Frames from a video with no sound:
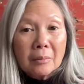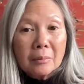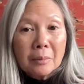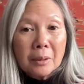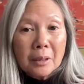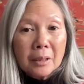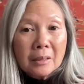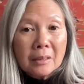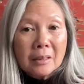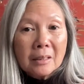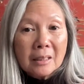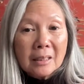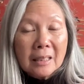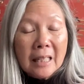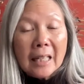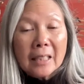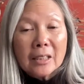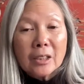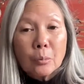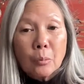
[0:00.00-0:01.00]
But in
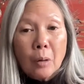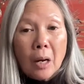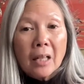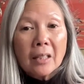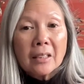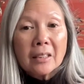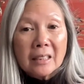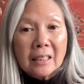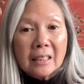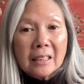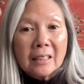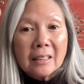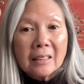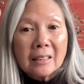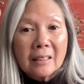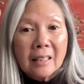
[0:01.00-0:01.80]
actuality,